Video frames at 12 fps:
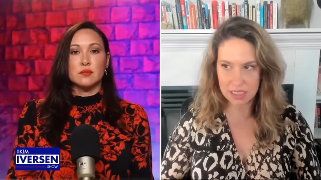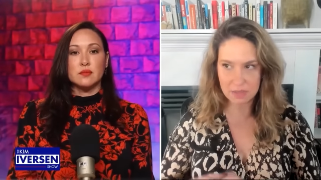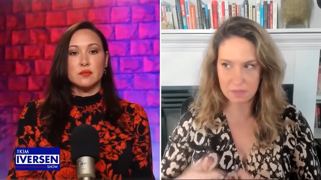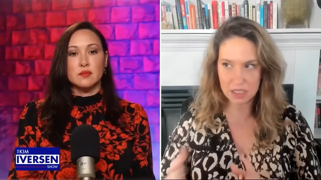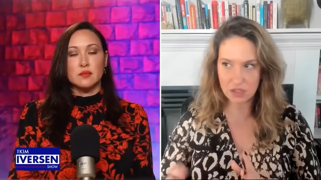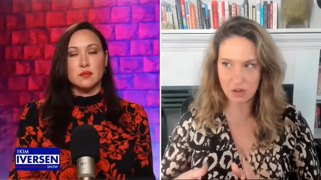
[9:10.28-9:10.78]

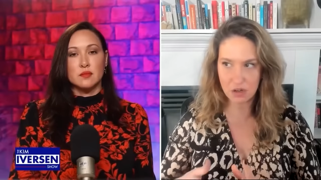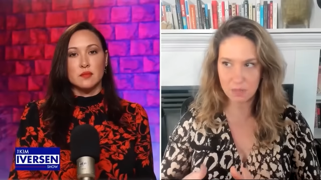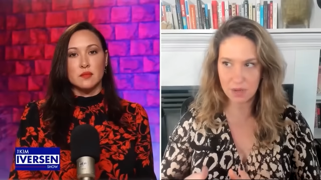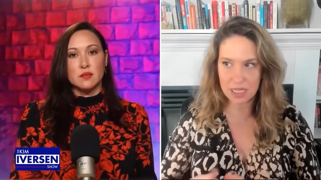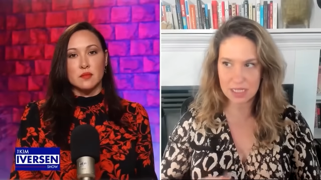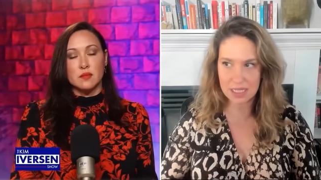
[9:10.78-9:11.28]
Speaker 1: it's a much
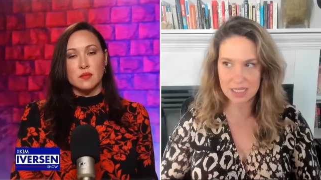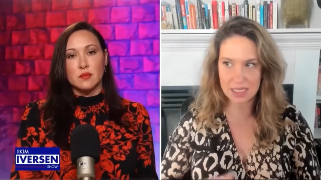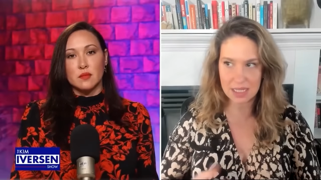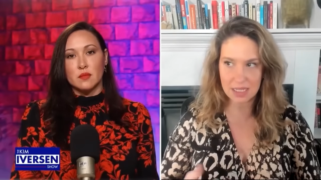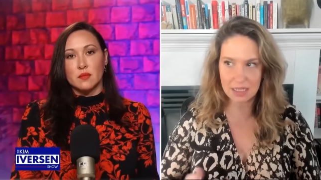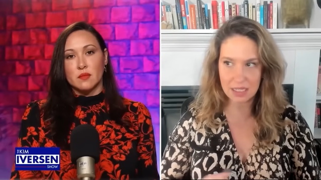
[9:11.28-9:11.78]
harder
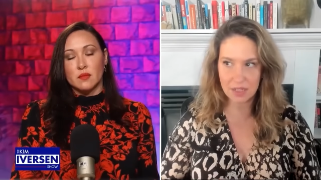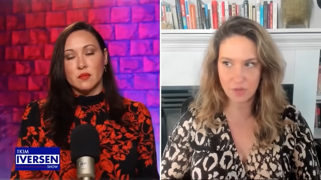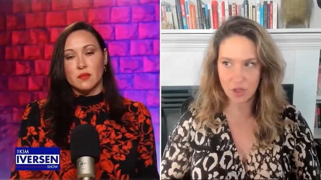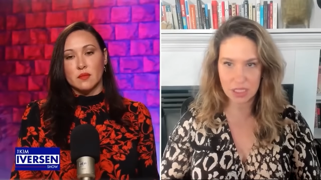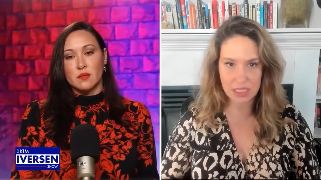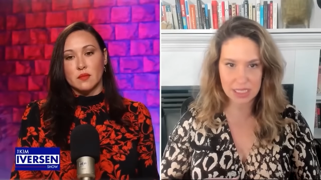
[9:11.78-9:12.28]
process than
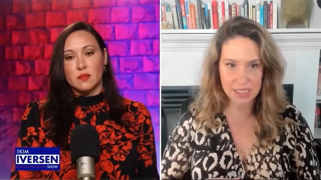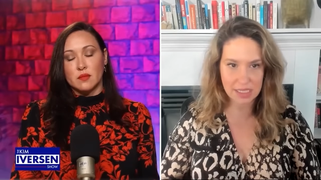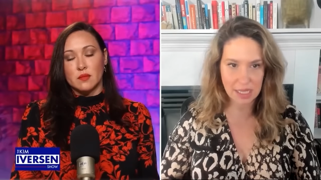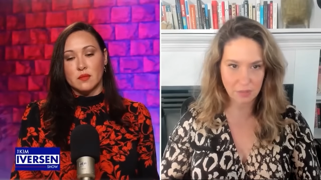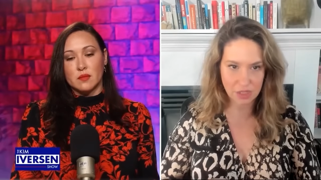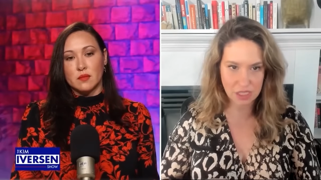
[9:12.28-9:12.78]
converting to
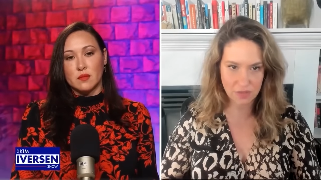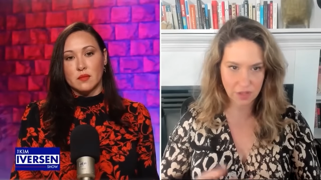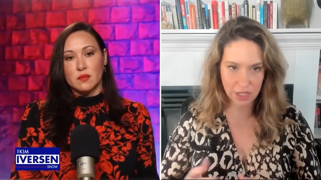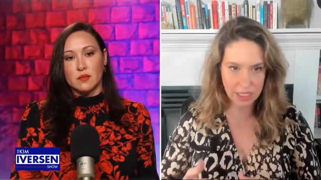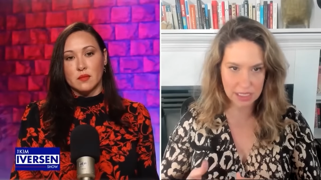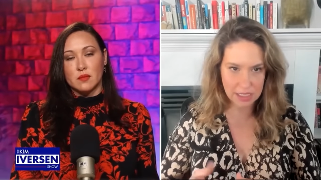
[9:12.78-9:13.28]
Islam, which is
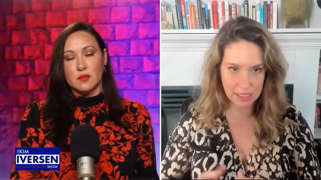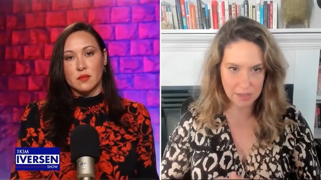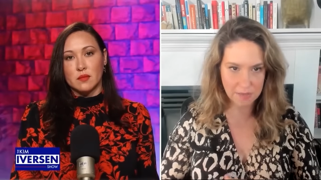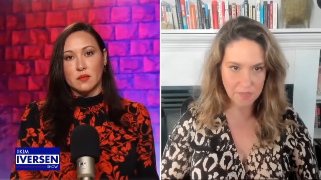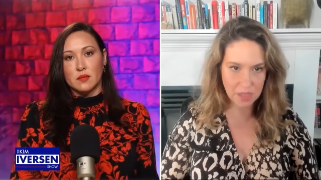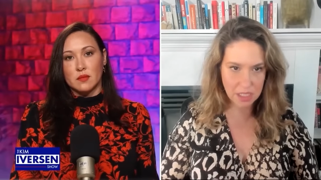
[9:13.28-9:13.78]
very
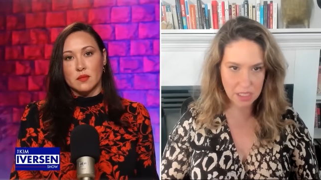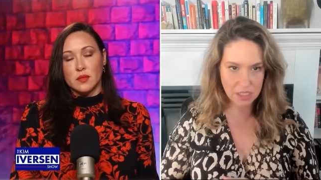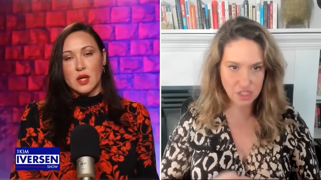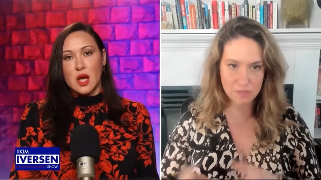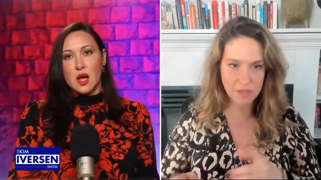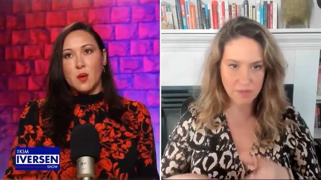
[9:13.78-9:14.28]
easy
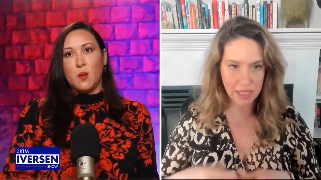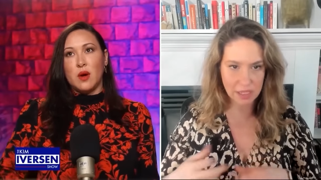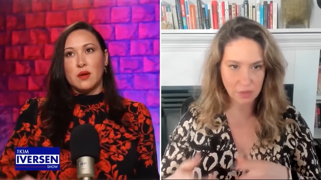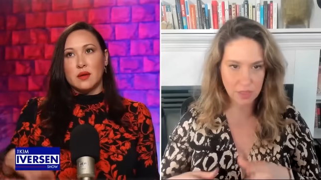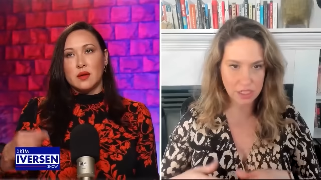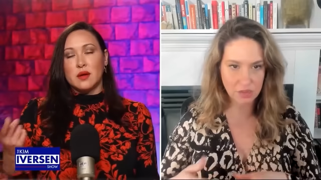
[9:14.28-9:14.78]
in terms of
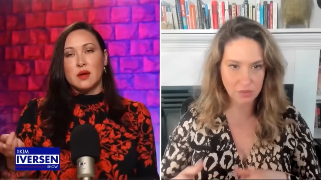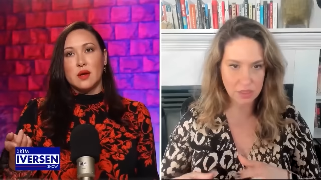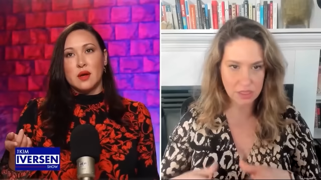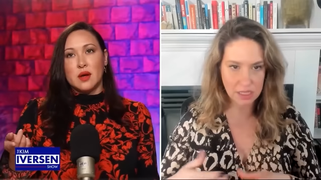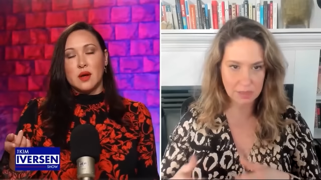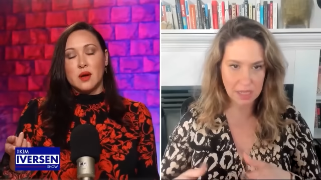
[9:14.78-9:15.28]
like the
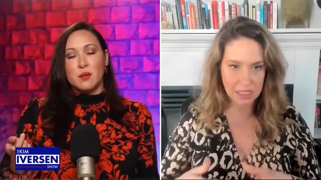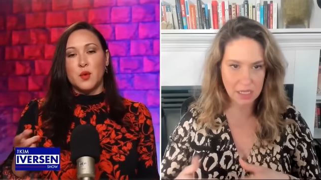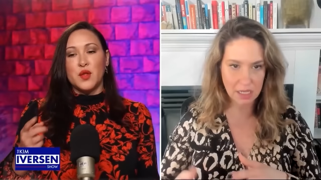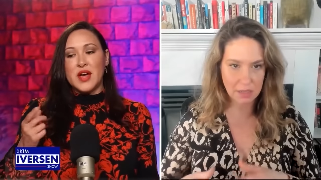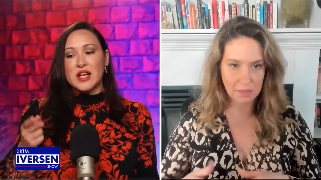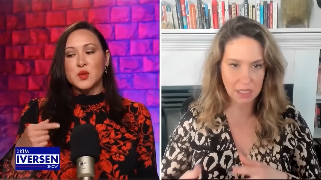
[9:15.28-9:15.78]
rituals. I'm not
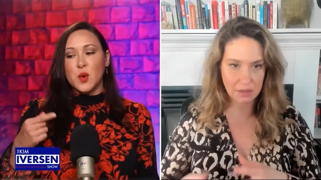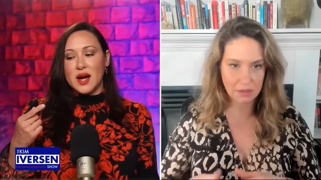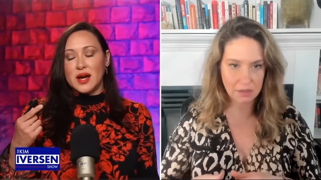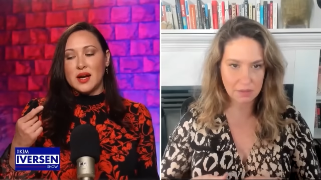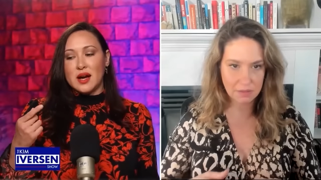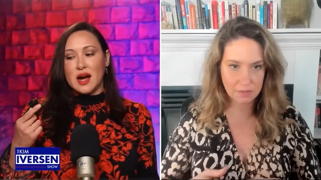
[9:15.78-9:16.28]
Well, that's about.
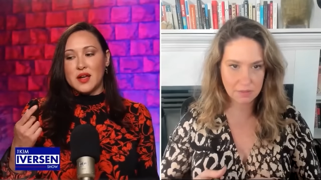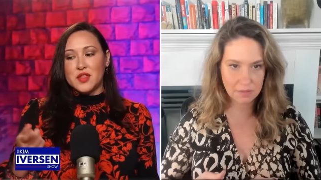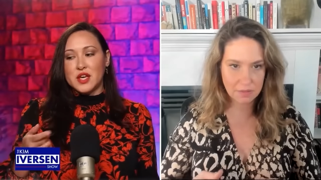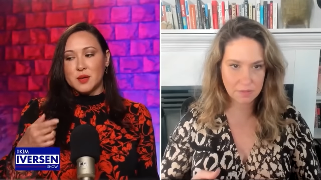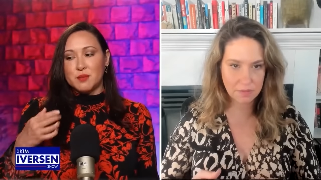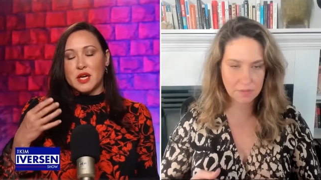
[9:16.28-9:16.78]
why
Speaker 2: I
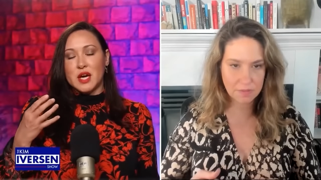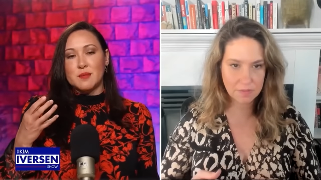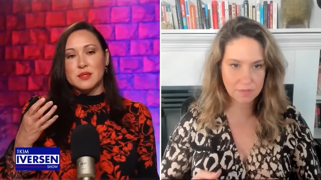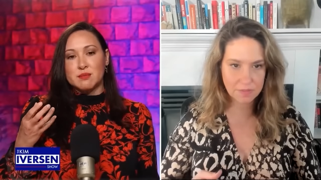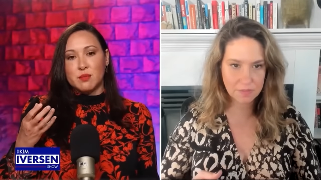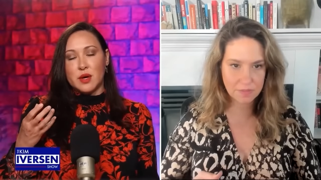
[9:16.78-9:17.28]
think it
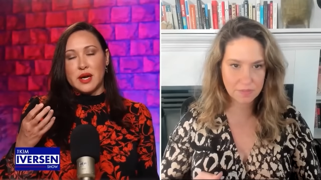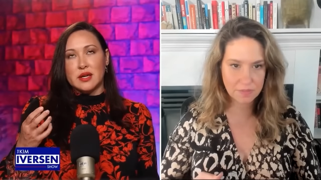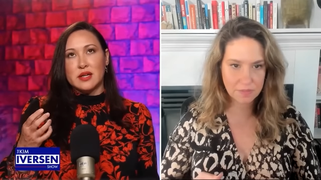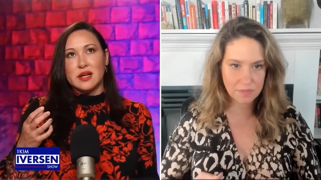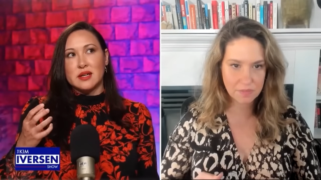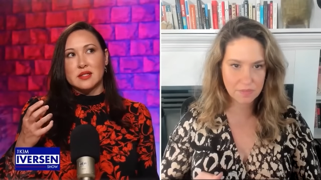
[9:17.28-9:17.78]
becomes
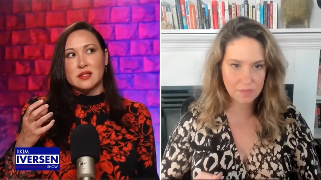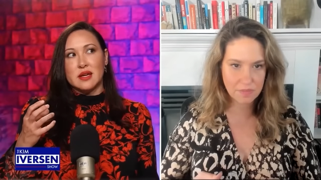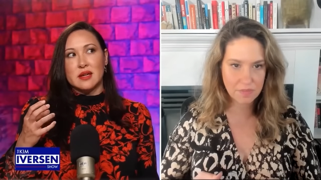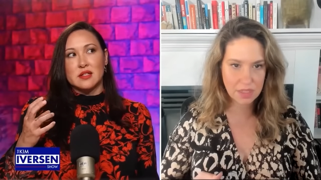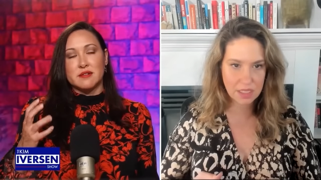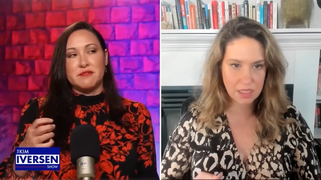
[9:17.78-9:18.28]
it it's
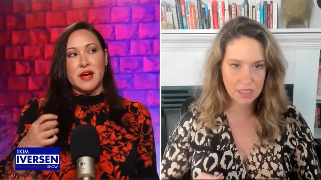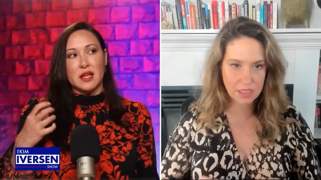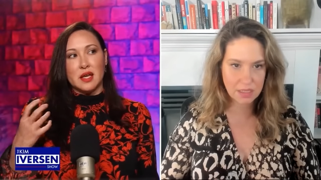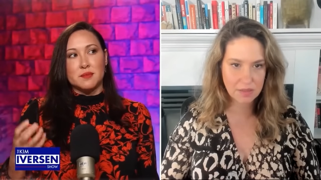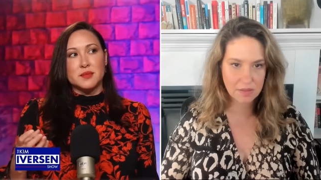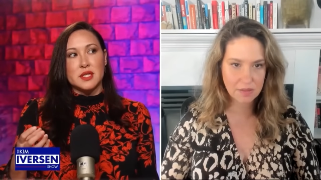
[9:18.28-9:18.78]

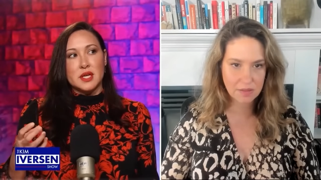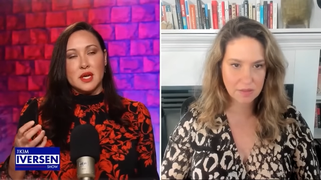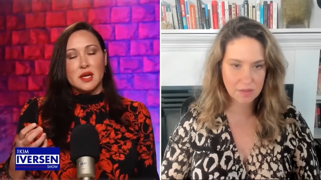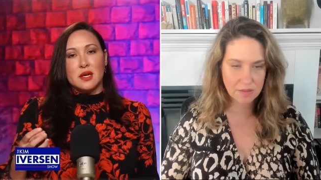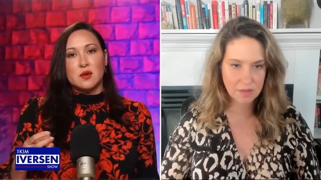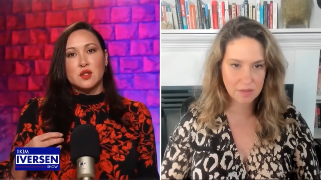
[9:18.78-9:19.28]
developed
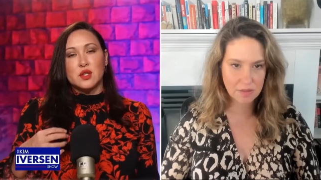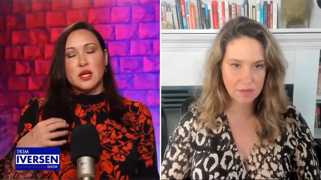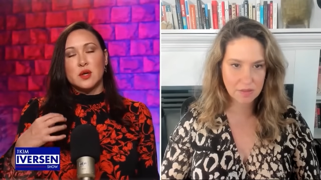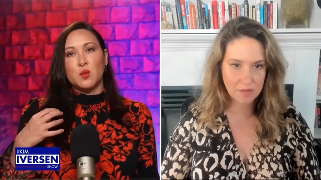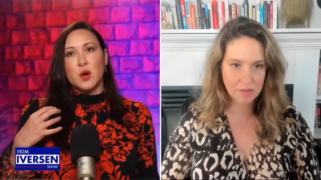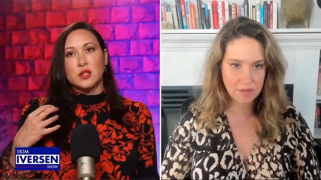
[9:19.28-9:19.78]

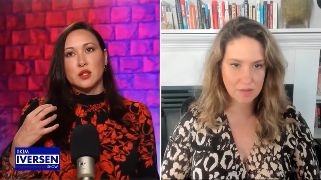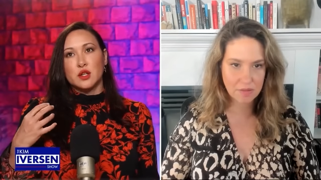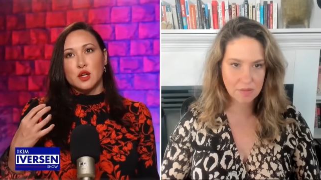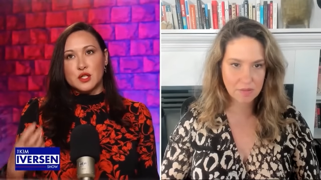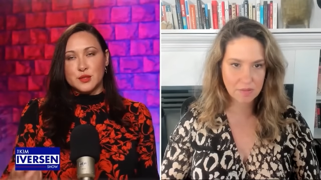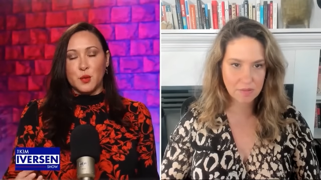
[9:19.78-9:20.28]
in what
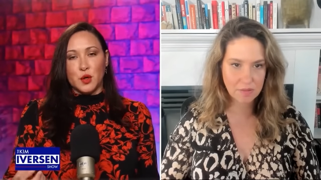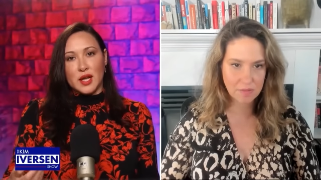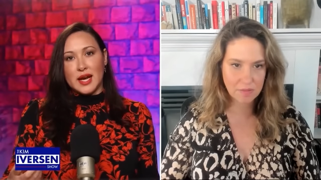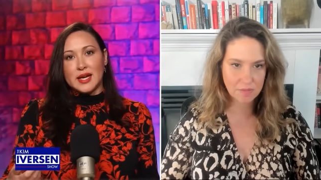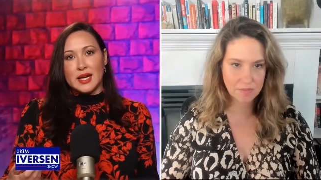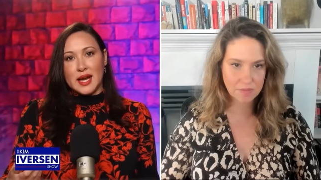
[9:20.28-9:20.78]
looks more
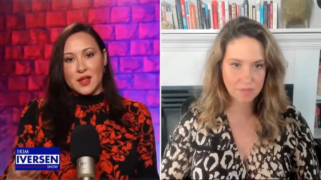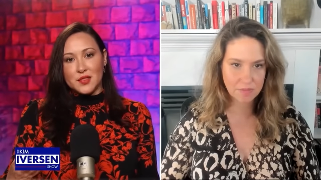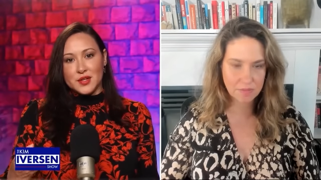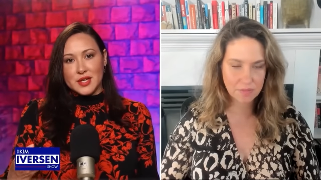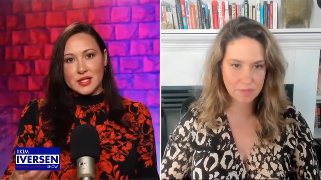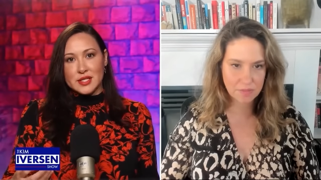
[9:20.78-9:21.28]
like an
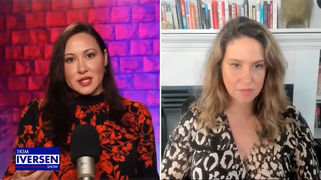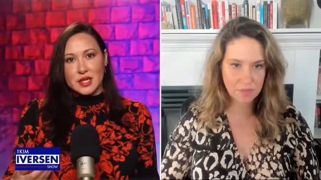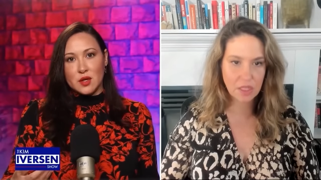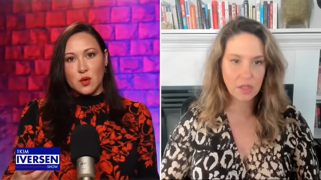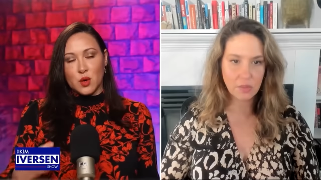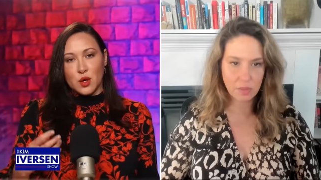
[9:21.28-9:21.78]

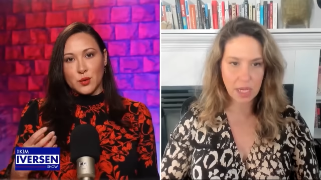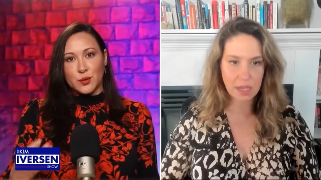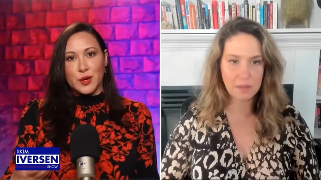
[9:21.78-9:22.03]
ethnicity or right. a